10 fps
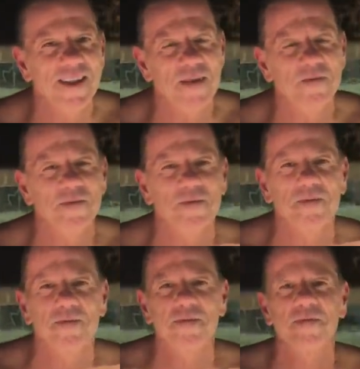that.
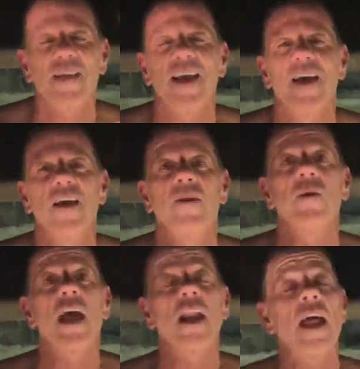That's very nice. We
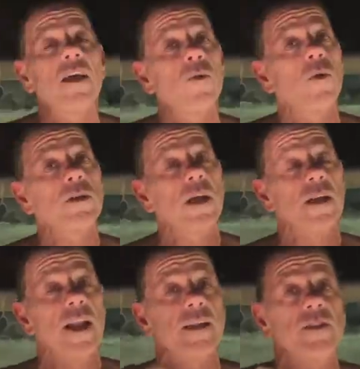got a lot of good work done
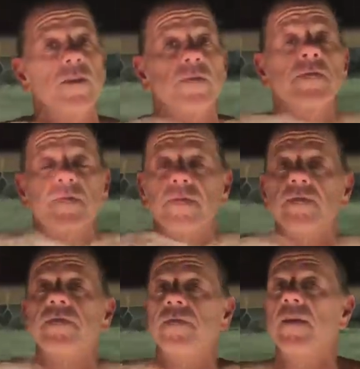today, too. We
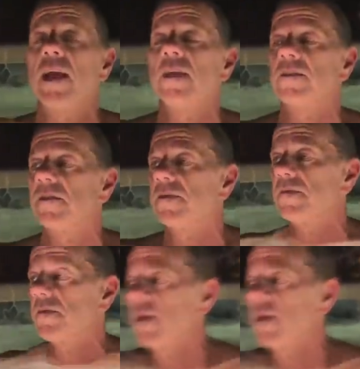did. We did get